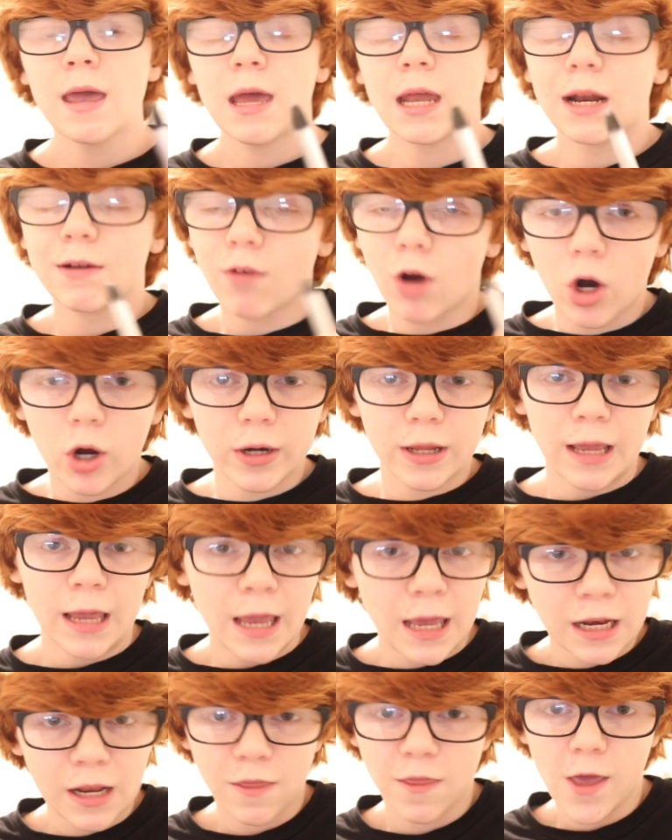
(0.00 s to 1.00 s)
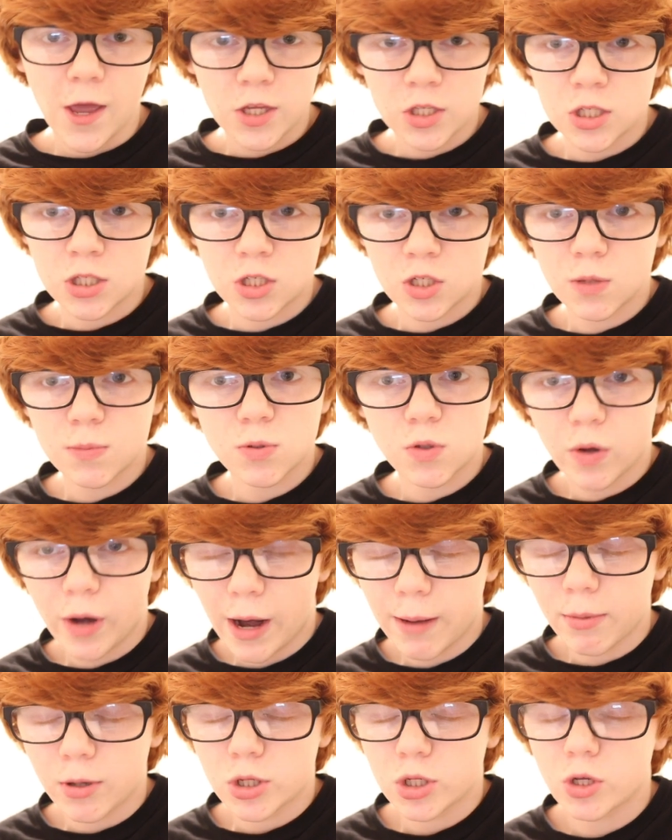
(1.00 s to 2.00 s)
And I've already hit 1,000
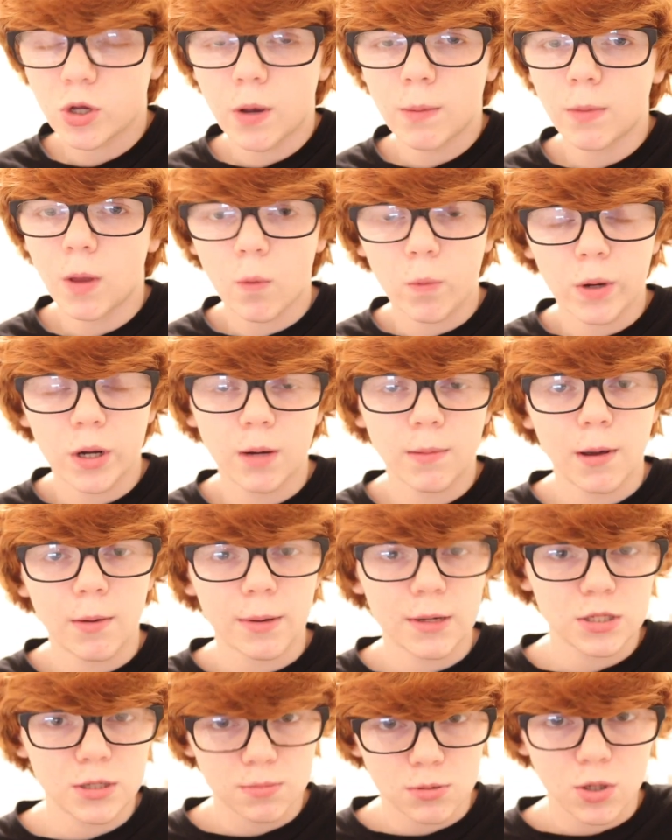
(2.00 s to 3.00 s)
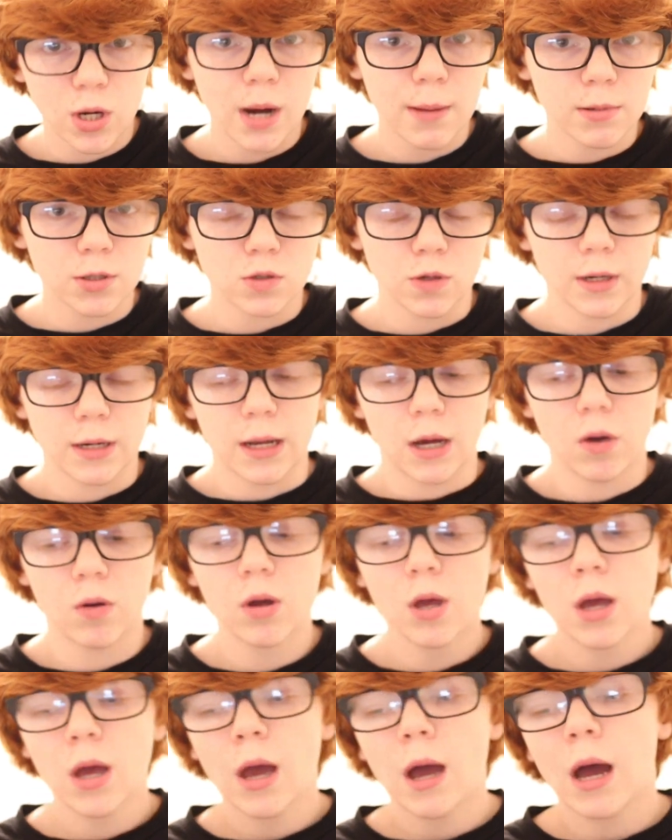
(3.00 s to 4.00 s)
subscribers, so I'm not worried about my subscribers right now.
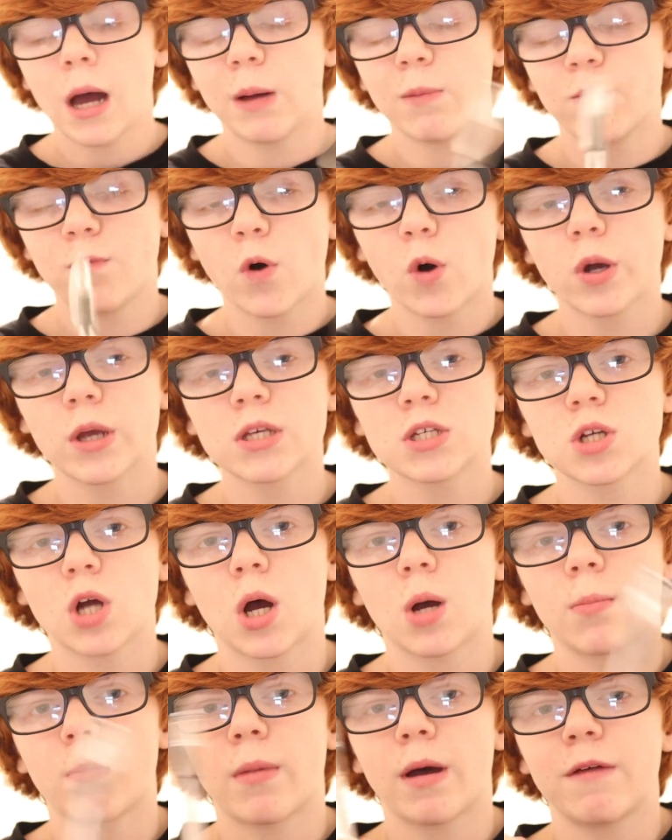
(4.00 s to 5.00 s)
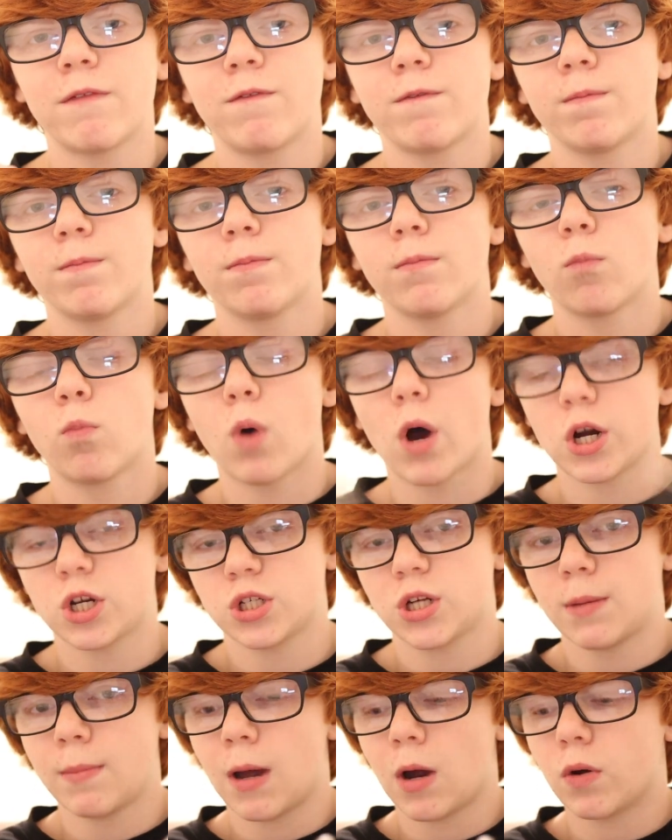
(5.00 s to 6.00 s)
I'm focused on my watch
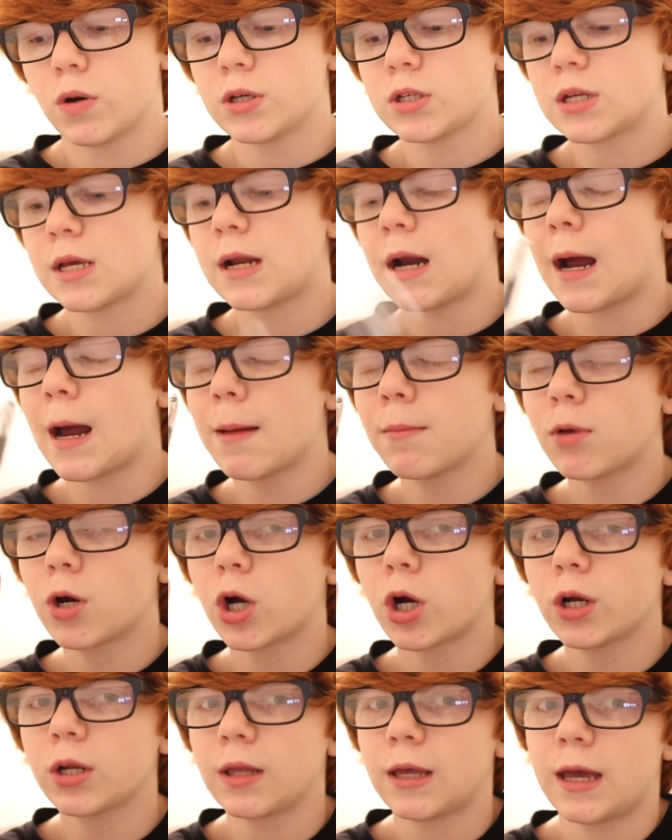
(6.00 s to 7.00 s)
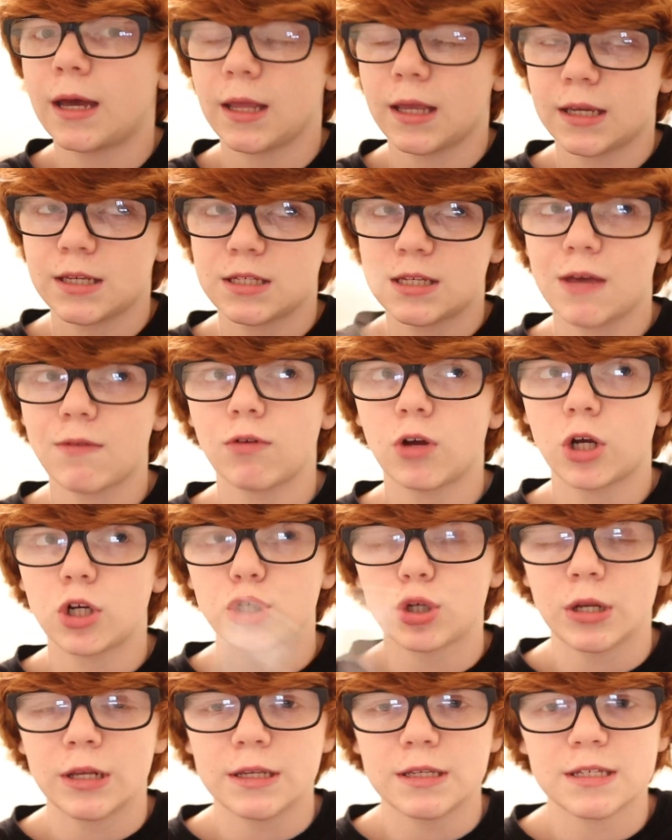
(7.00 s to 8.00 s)
time hours, and I'm currently at like
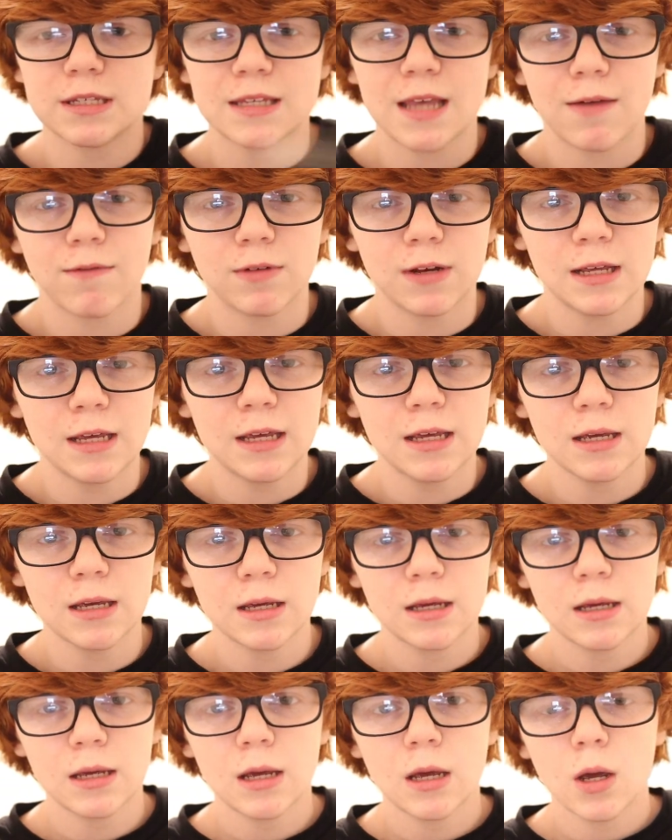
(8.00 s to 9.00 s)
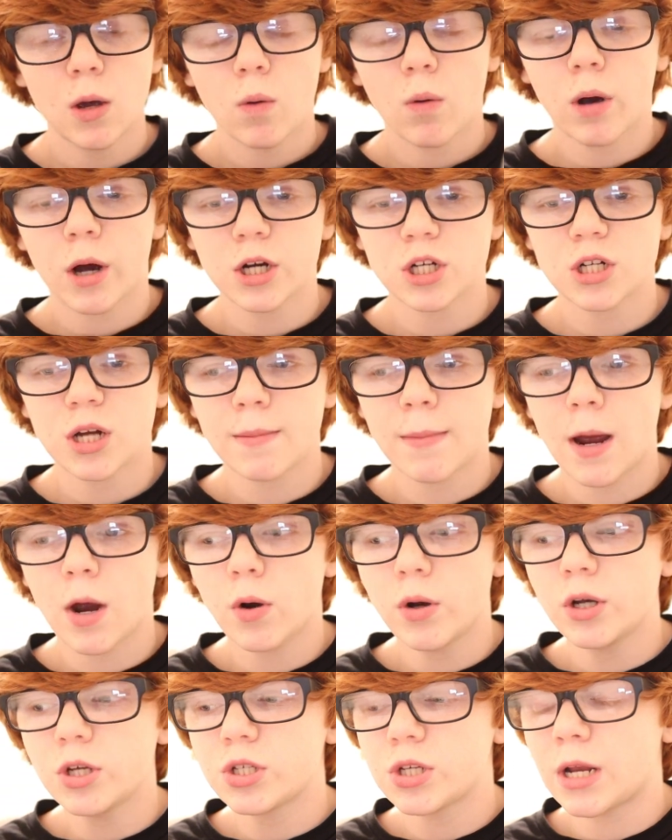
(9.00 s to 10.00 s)
770 watch time
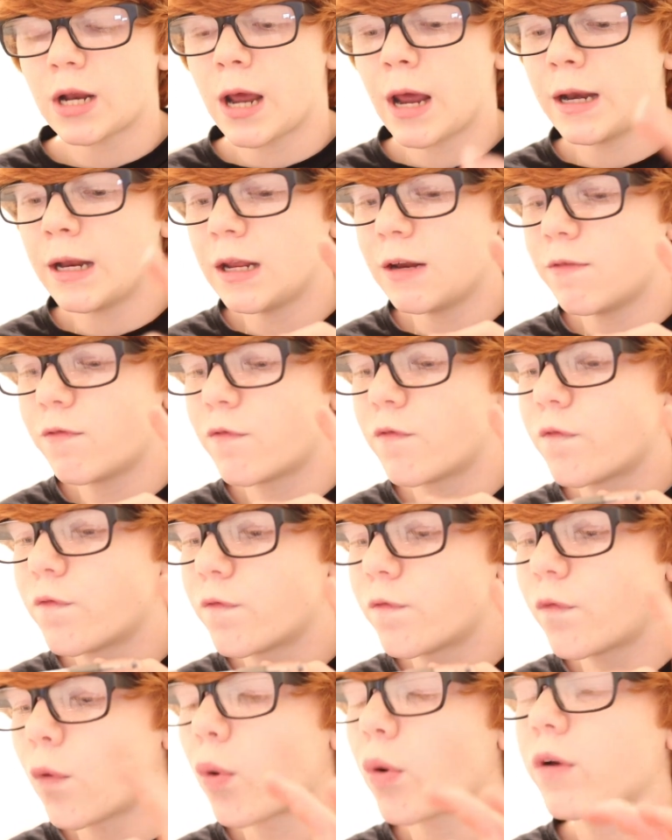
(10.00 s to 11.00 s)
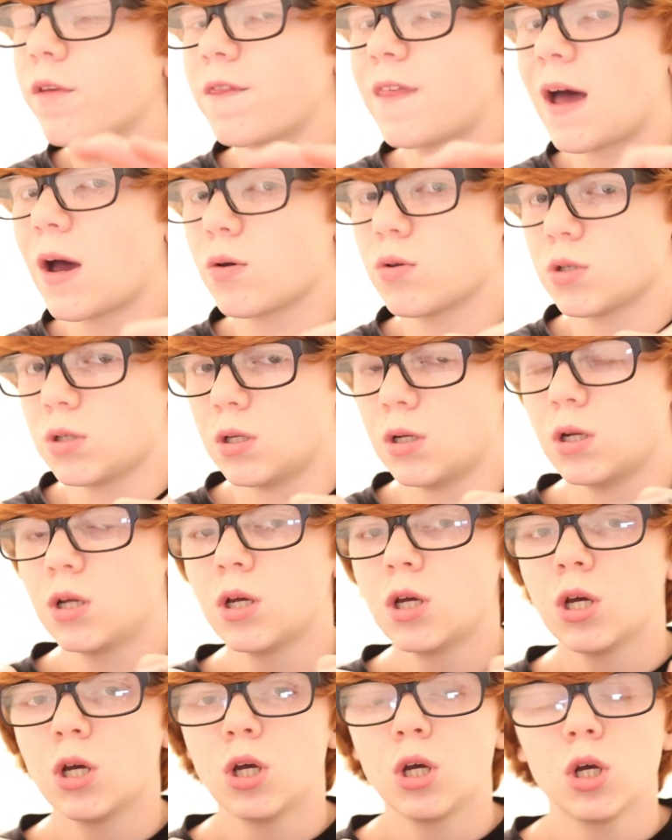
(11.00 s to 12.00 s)
hours, and I need 4,000.
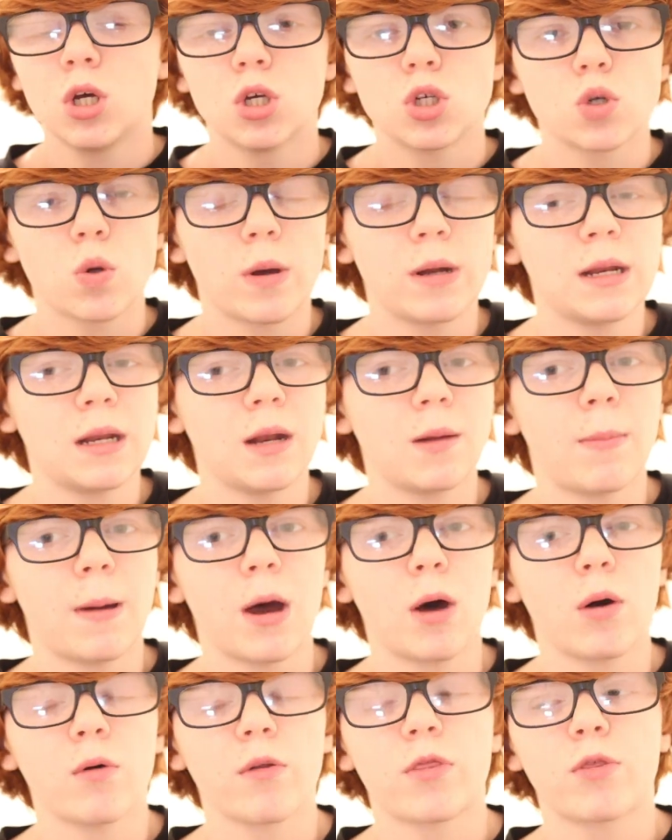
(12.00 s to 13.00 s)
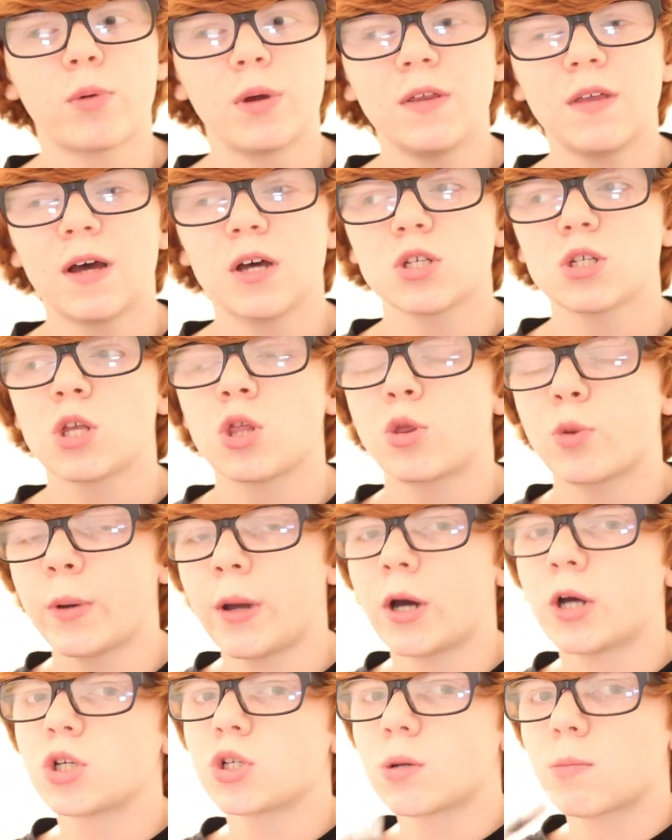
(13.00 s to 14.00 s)
So I need about
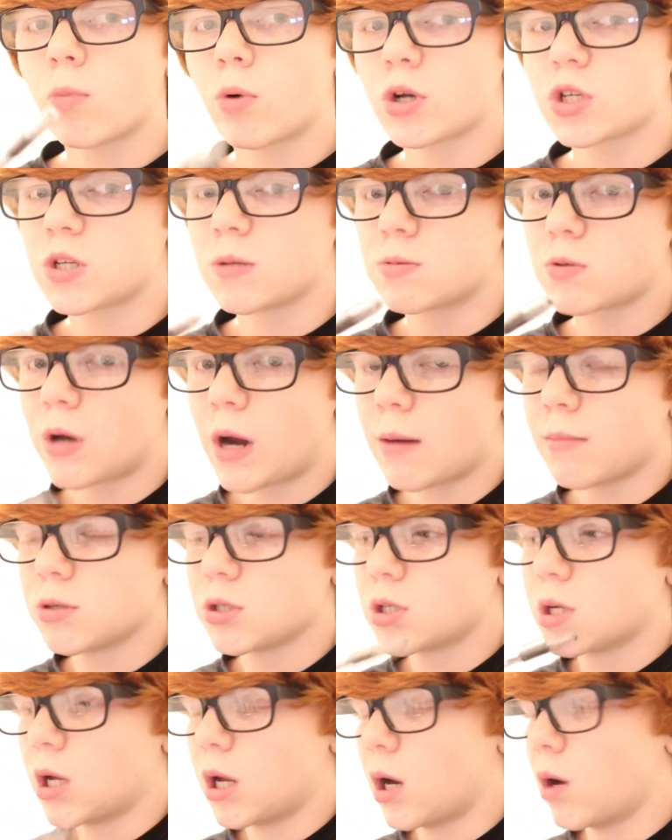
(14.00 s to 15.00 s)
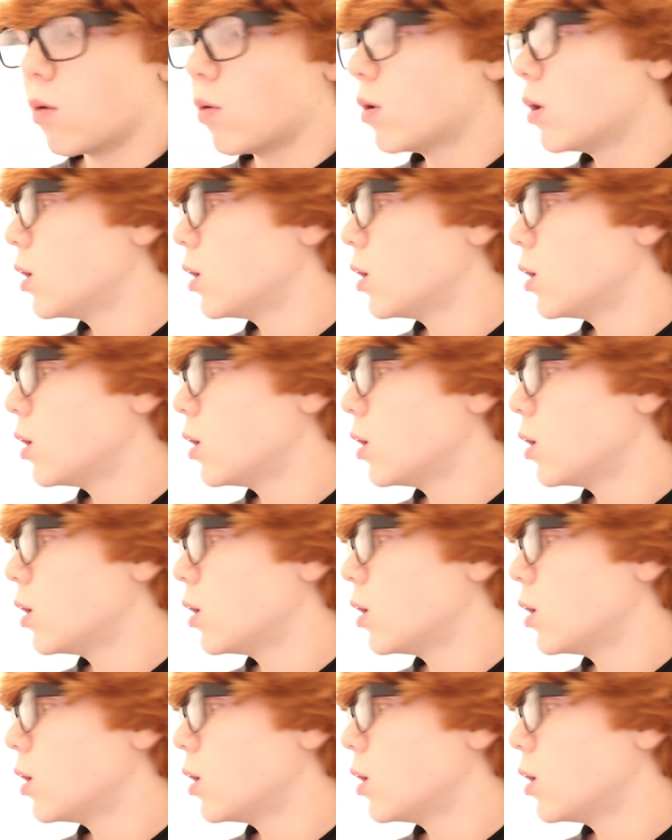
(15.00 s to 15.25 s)
3,300 more subscribers to go.